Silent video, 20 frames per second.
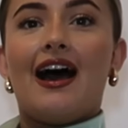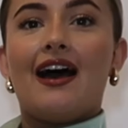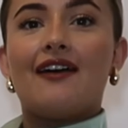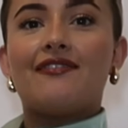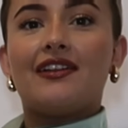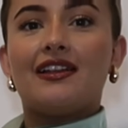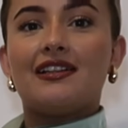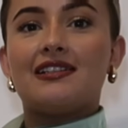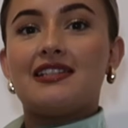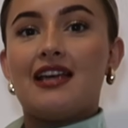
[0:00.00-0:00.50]
I I
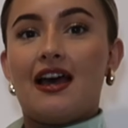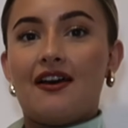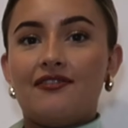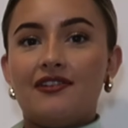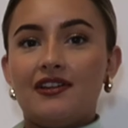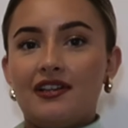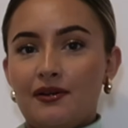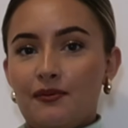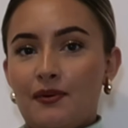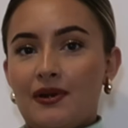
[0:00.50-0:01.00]
feel
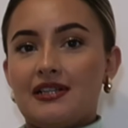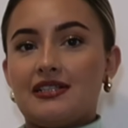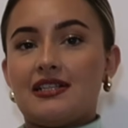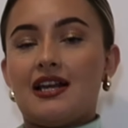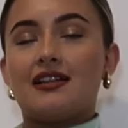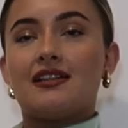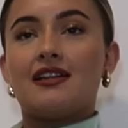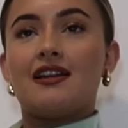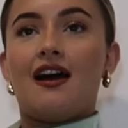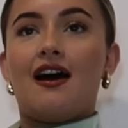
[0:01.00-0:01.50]
definitely when it's
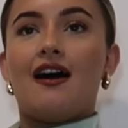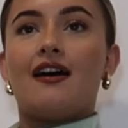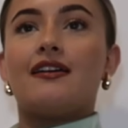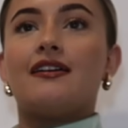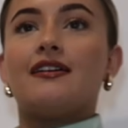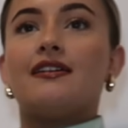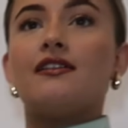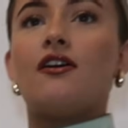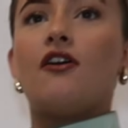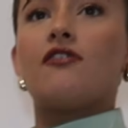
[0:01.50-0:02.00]
had an iron